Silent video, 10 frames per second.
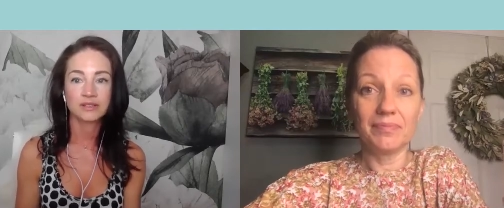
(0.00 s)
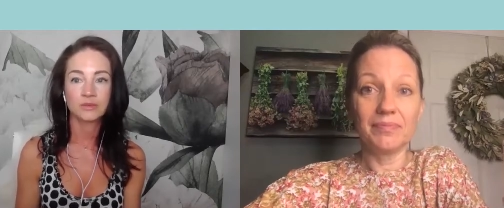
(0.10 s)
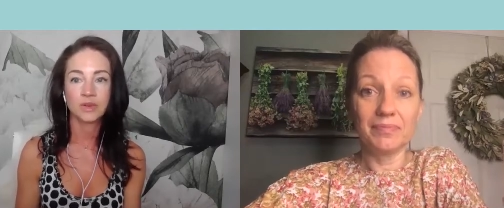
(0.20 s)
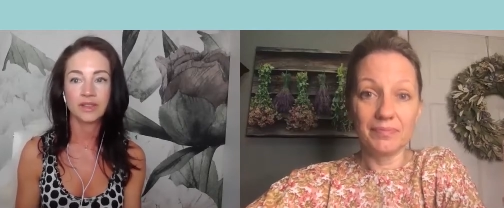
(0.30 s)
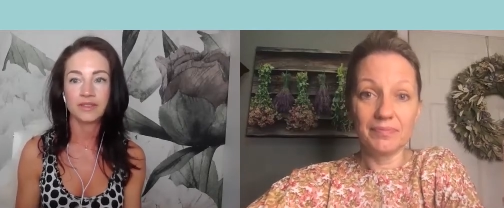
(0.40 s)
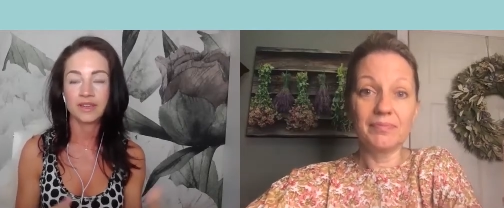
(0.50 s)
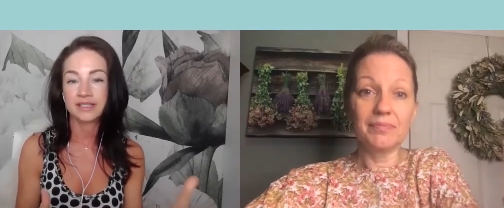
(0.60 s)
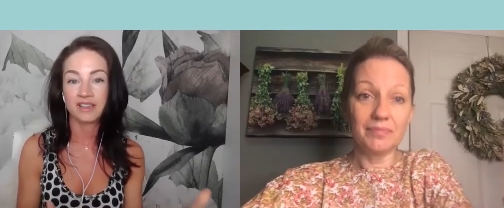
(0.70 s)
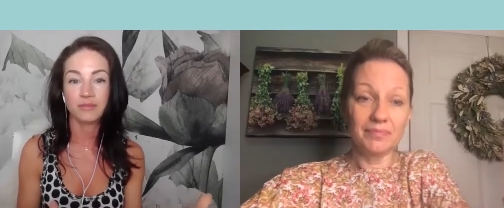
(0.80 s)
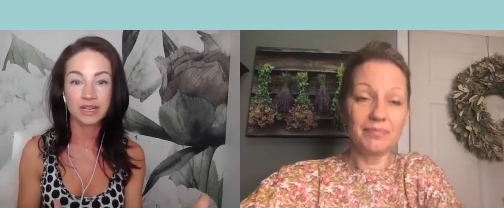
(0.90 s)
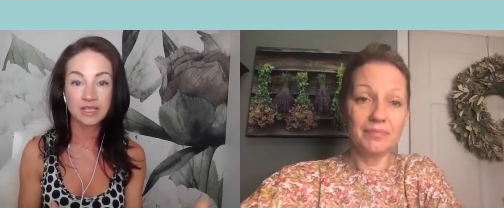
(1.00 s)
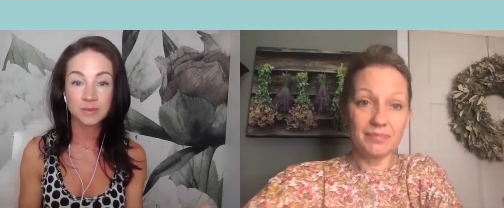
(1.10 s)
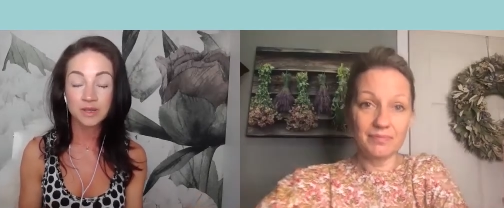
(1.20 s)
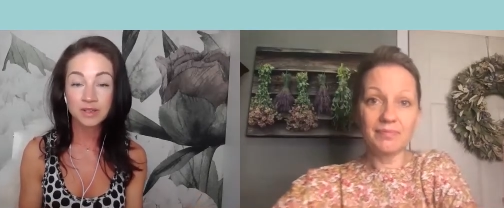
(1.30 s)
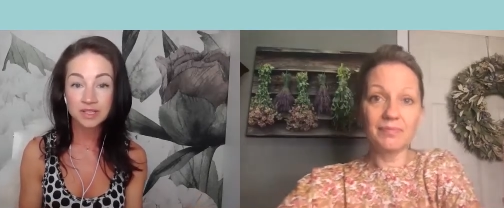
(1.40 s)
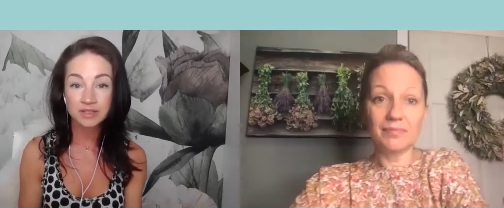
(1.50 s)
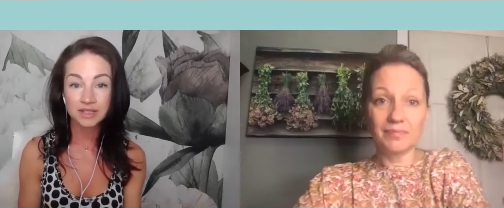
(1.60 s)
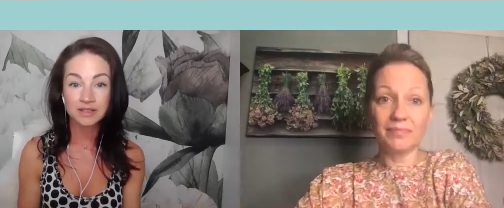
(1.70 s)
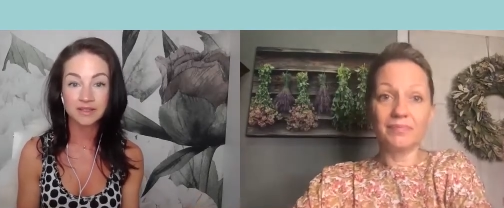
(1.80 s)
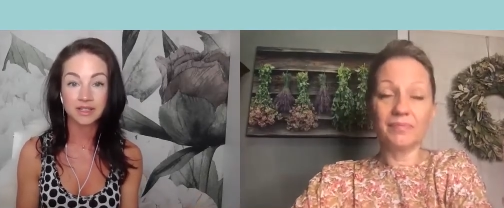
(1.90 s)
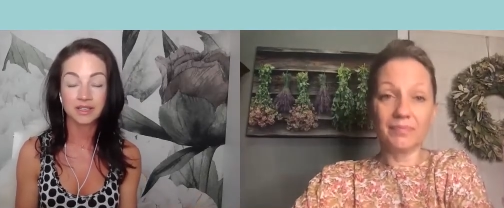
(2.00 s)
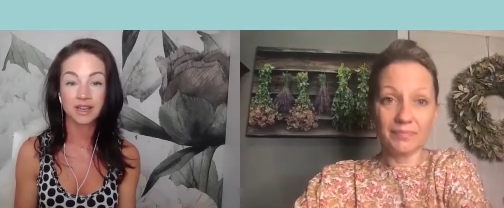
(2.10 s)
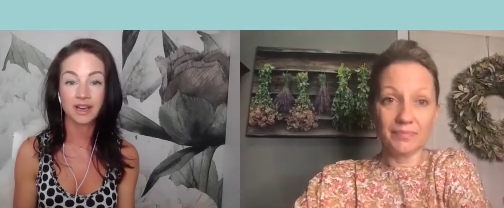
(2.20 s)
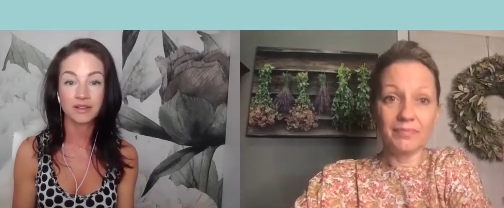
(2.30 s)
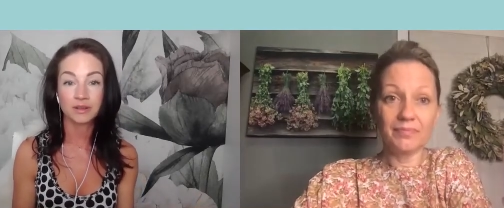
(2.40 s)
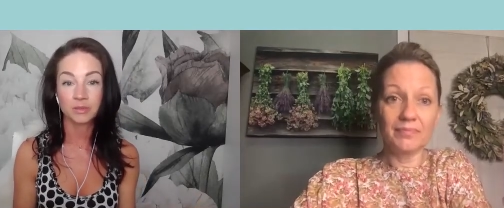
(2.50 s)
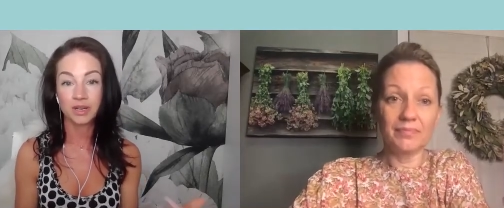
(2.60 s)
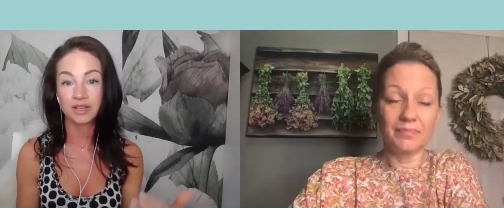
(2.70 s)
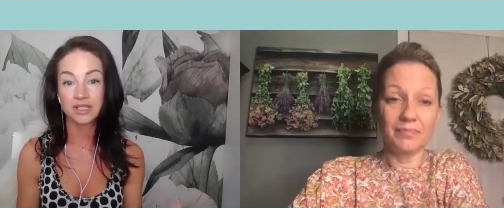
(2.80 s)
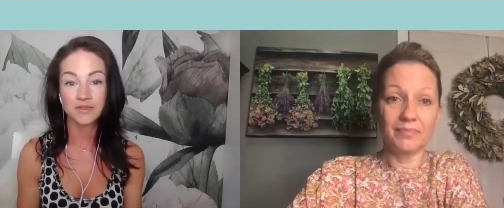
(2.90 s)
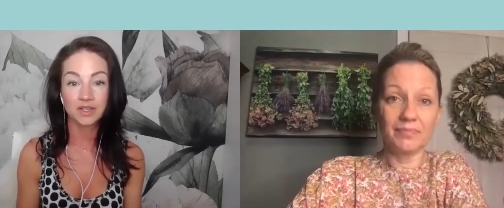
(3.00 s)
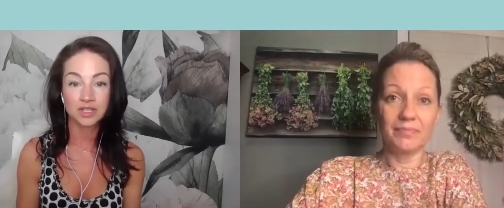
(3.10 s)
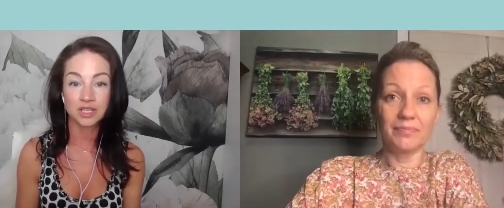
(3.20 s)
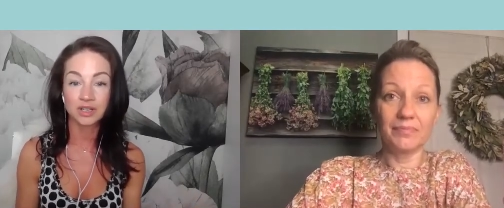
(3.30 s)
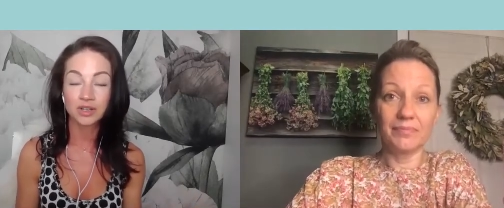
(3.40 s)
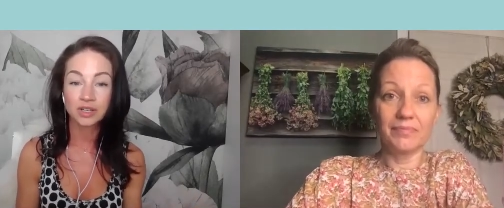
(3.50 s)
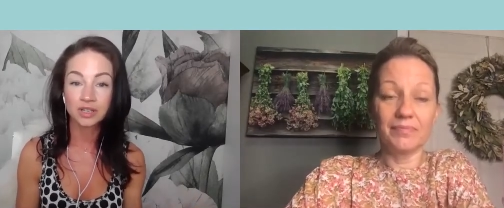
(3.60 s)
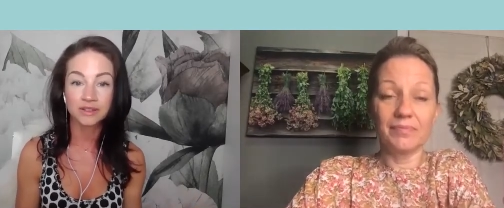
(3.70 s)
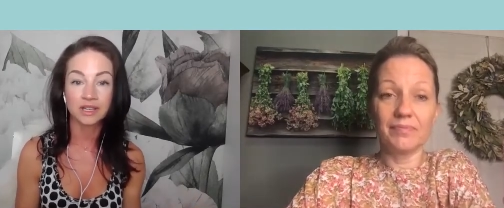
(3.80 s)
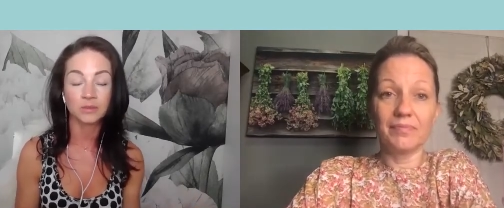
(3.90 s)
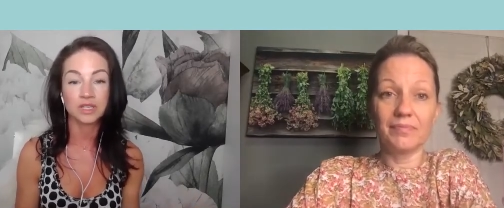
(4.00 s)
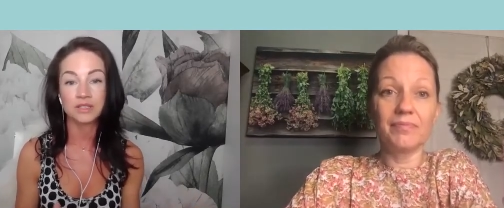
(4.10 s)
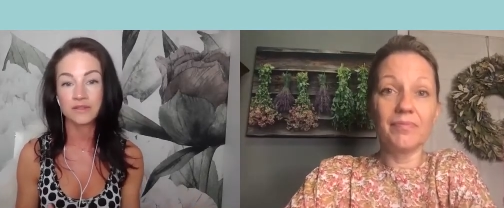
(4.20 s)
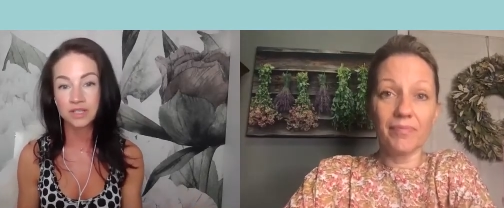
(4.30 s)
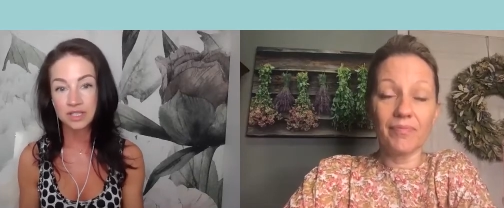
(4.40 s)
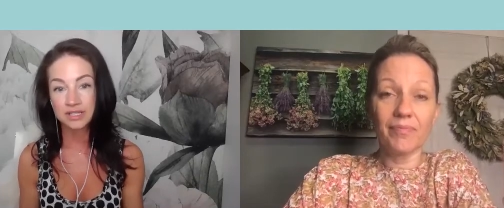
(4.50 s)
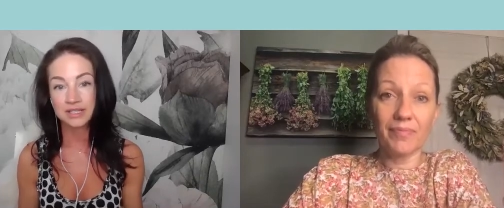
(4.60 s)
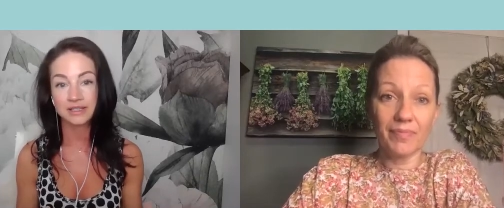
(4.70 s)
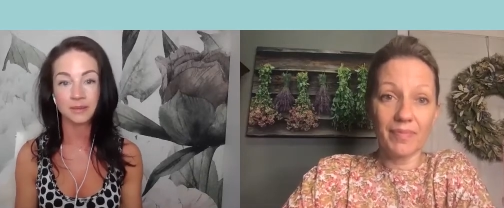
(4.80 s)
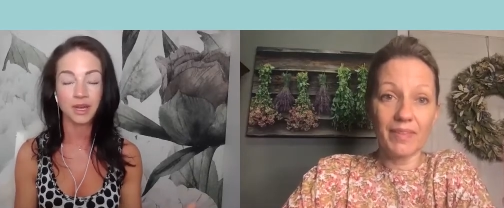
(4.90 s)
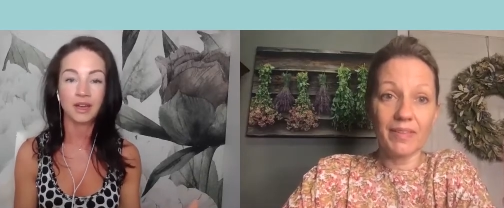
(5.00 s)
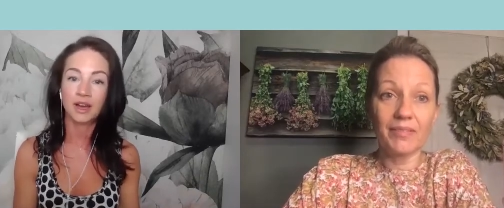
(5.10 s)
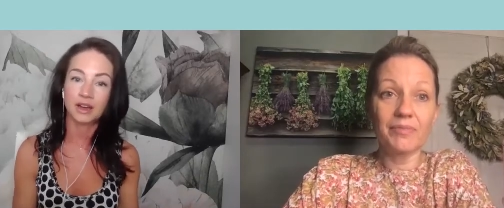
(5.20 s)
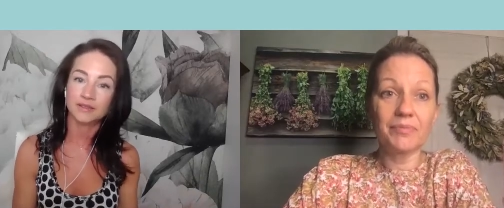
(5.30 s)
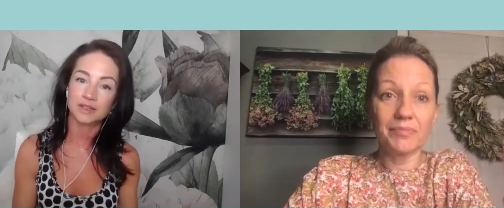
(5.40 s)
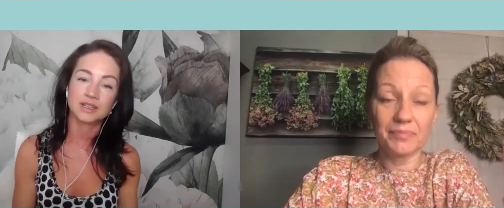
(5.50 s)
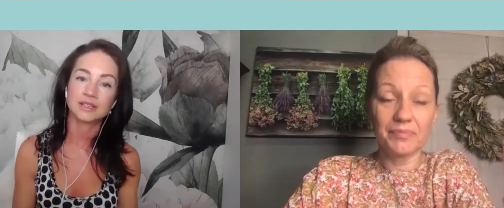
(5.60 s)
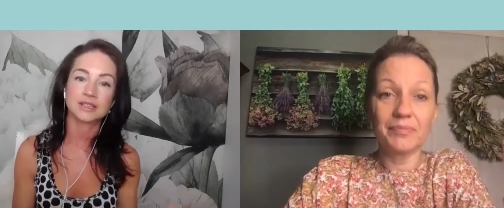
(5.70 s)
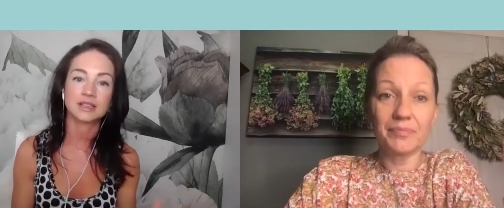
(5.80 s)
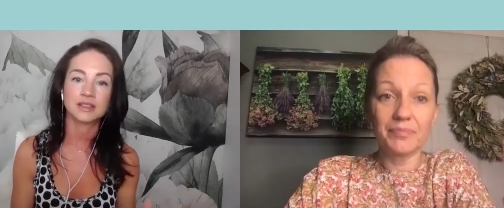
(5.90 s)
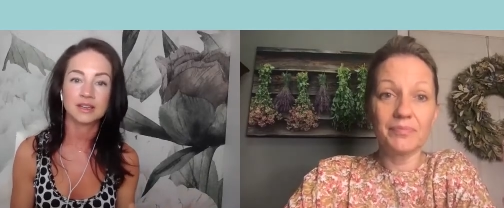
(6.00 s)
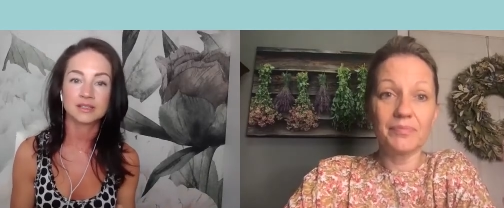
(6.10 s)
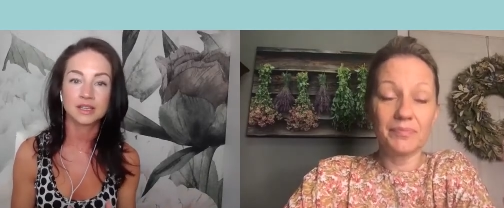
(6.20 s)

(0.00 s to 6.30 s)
Speaker 1: what things they've been exposed to, even, and how their body is functioning currently, and what deficiencies they might have, and things like that.